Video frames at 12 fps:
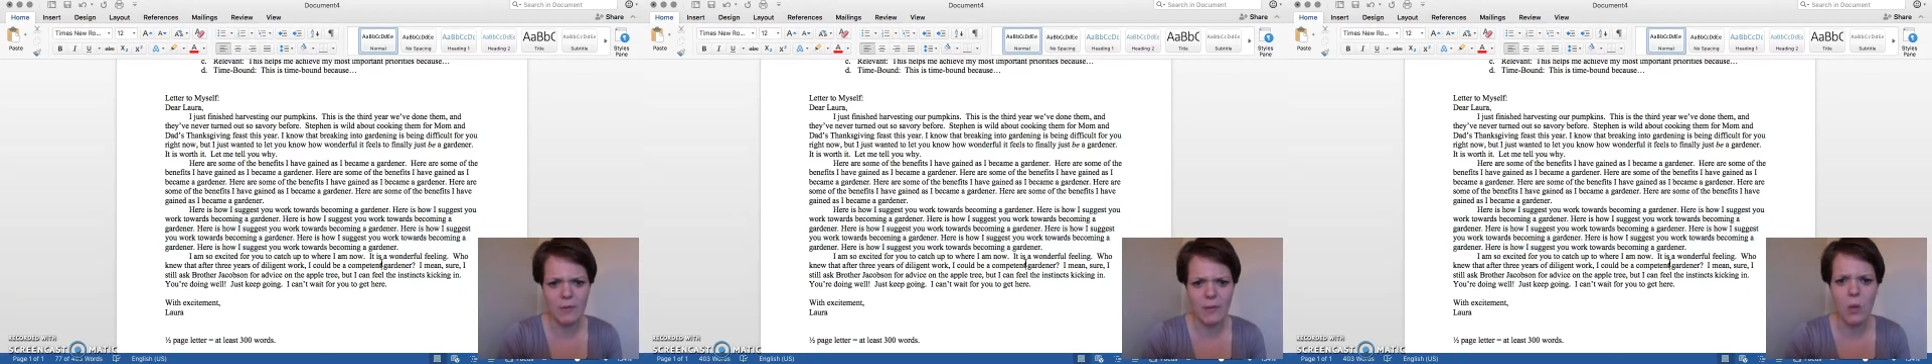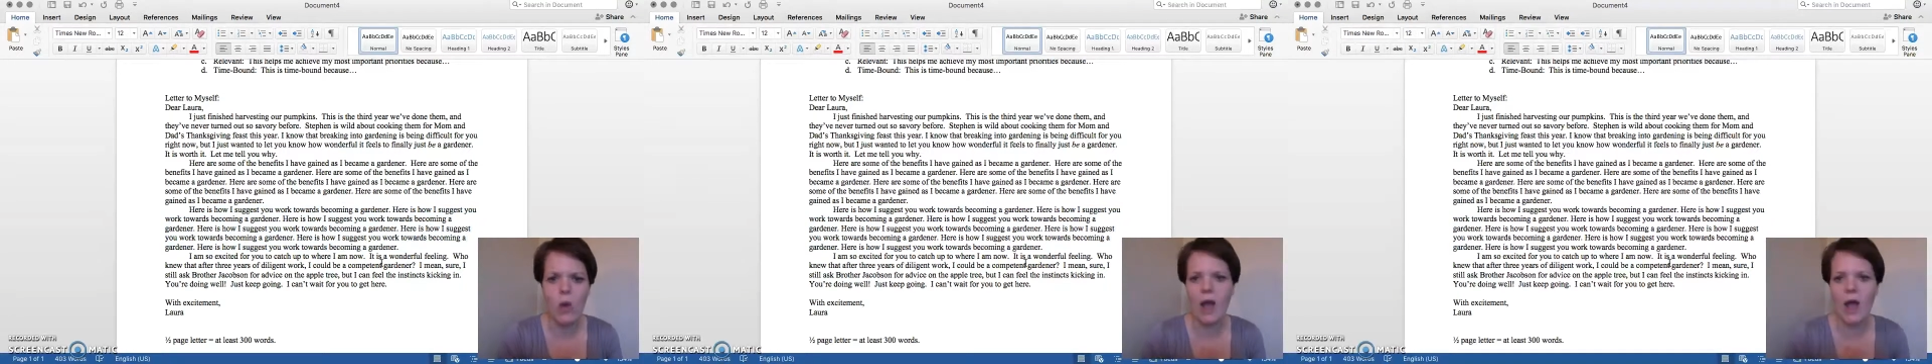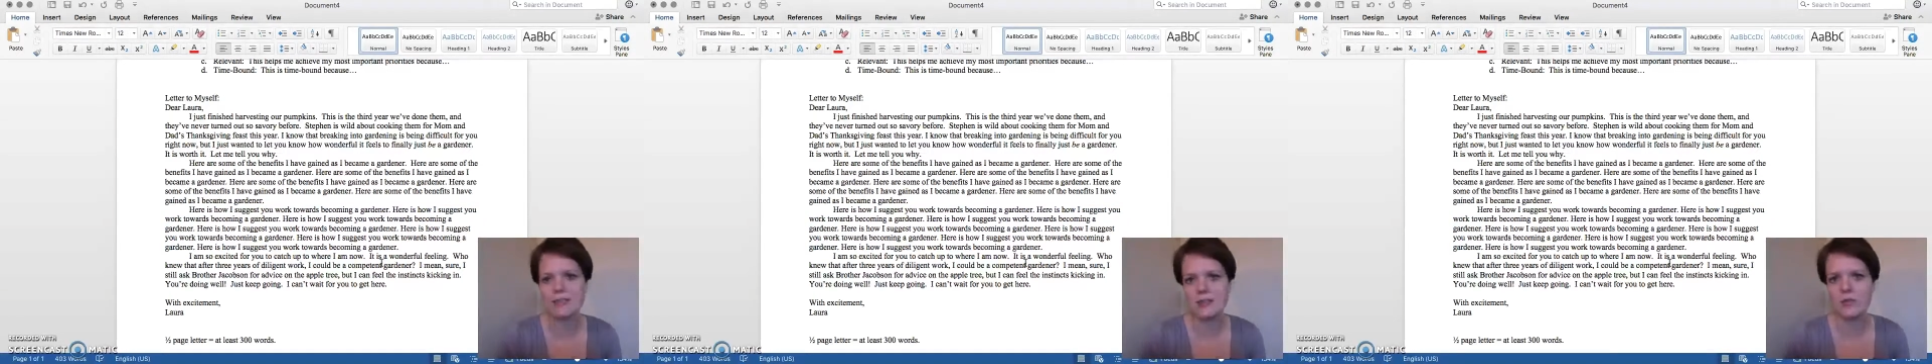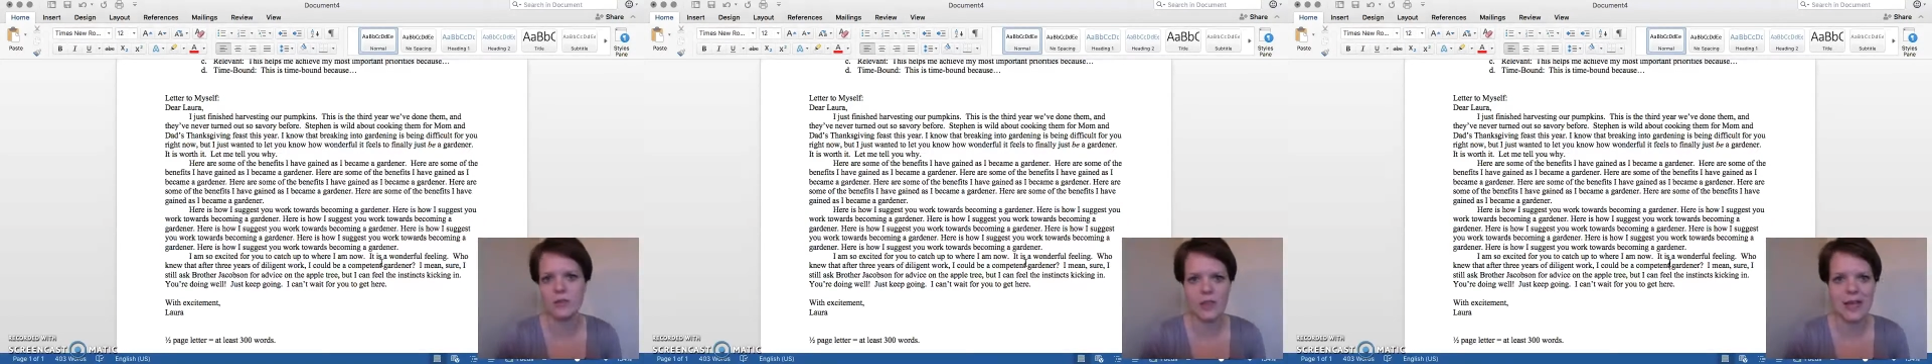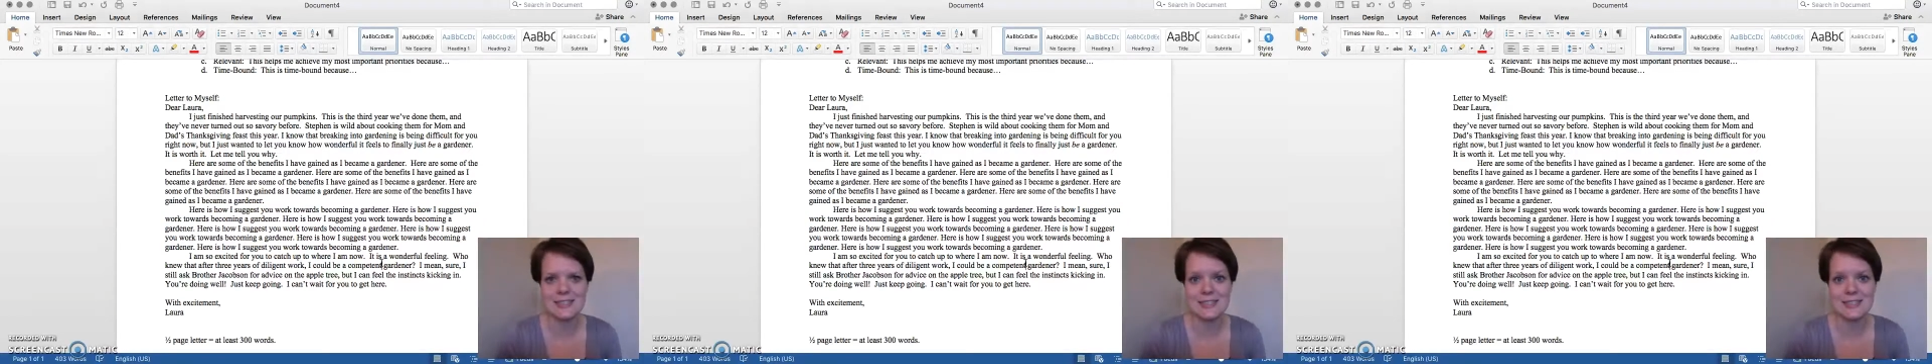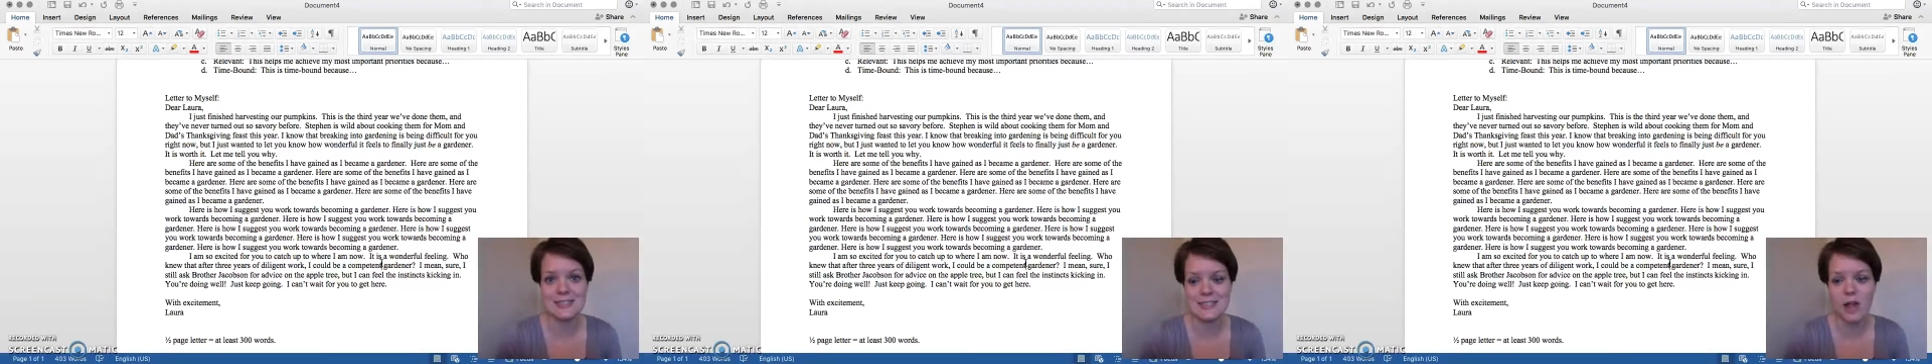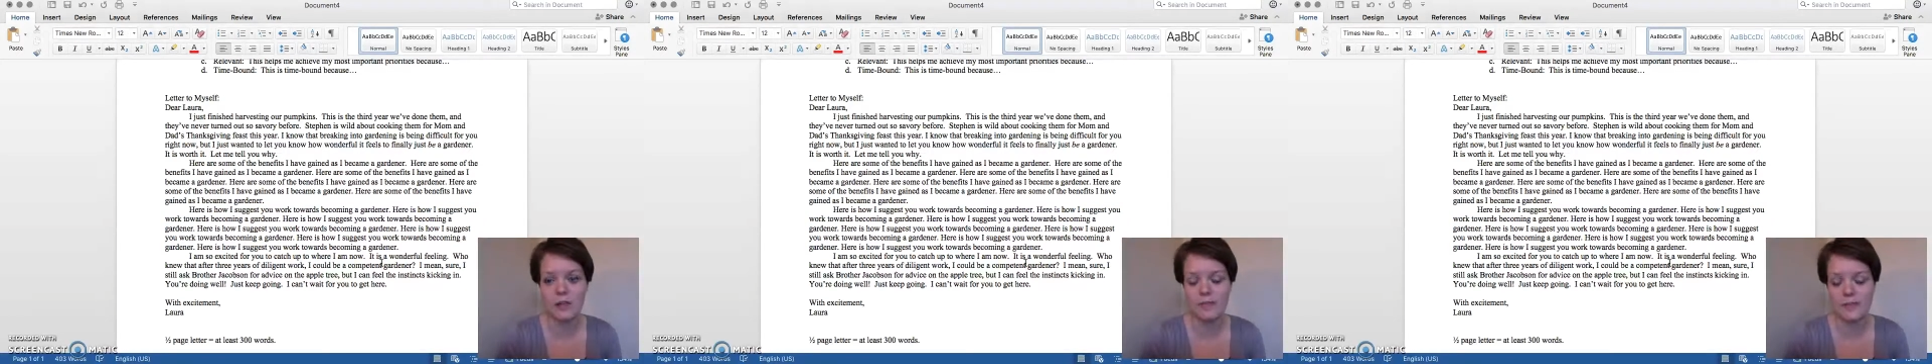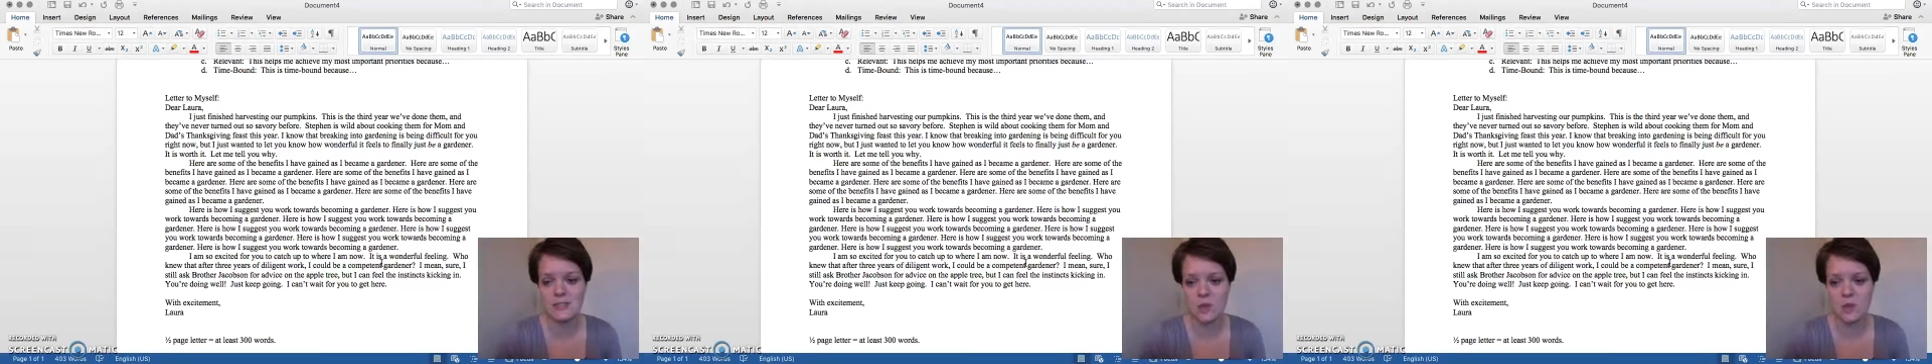about why self-reliance itself
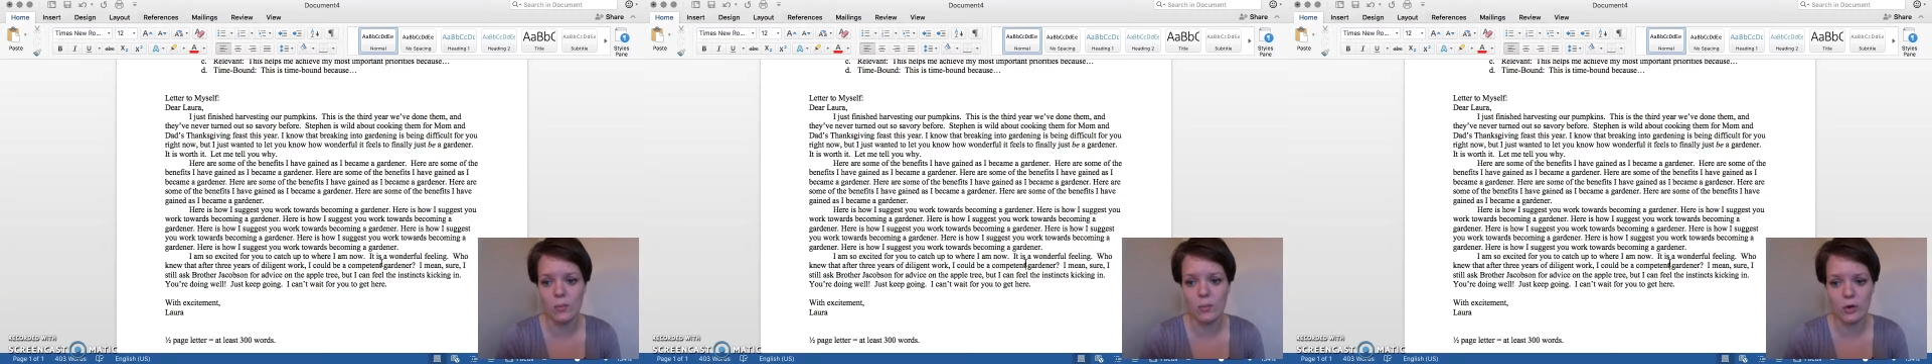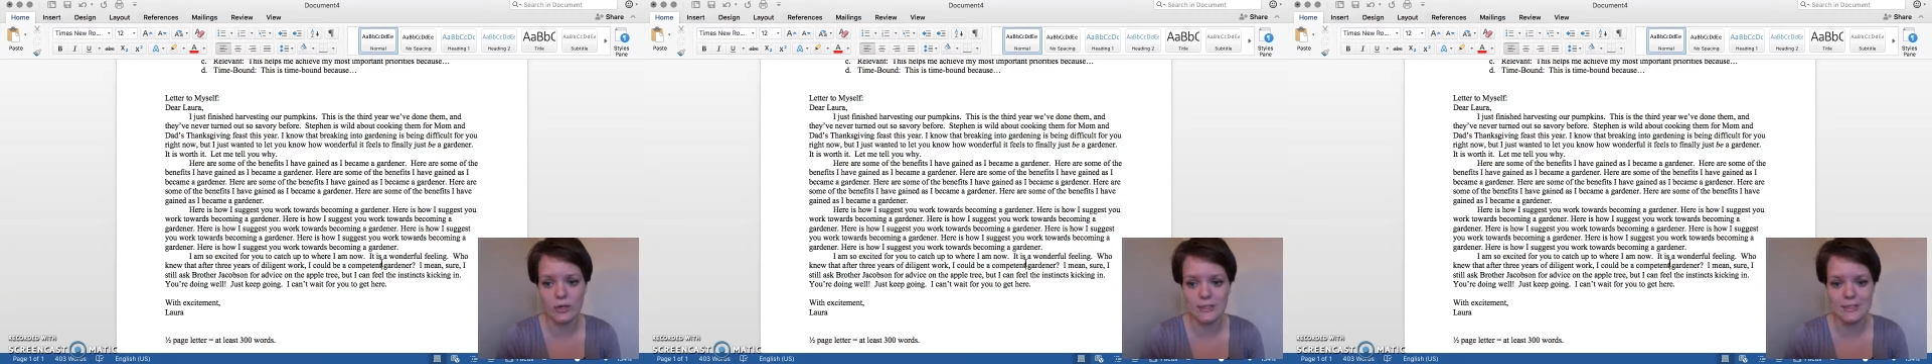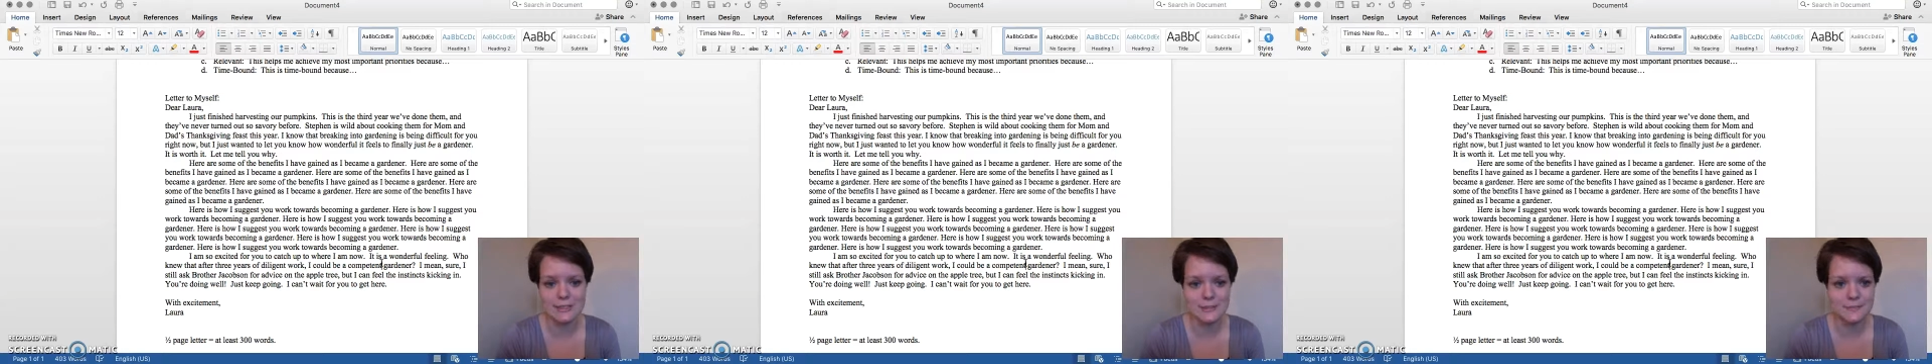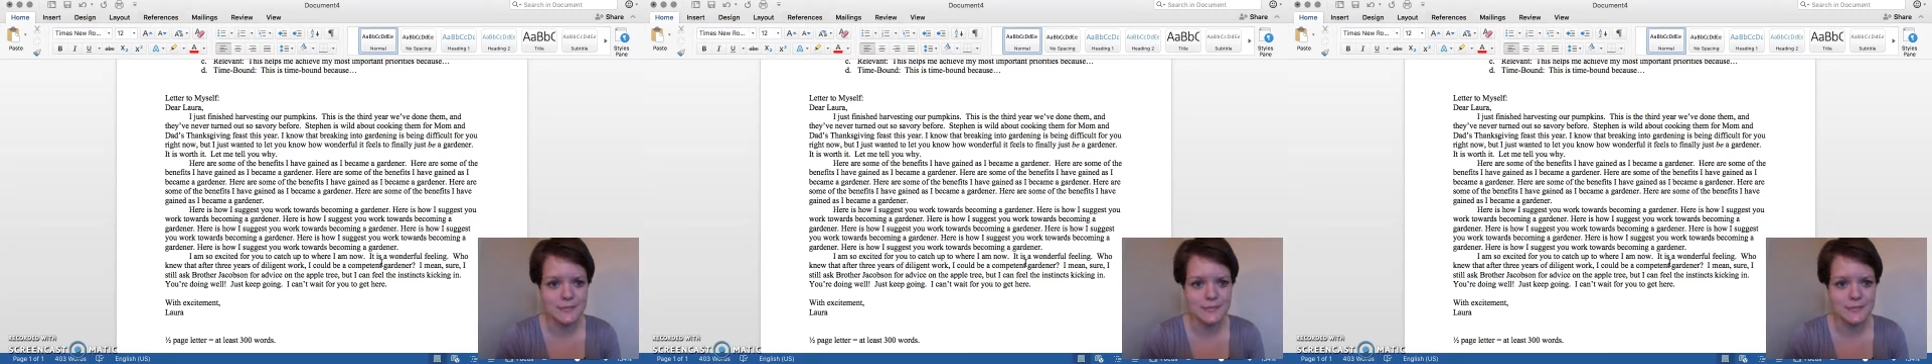is so important.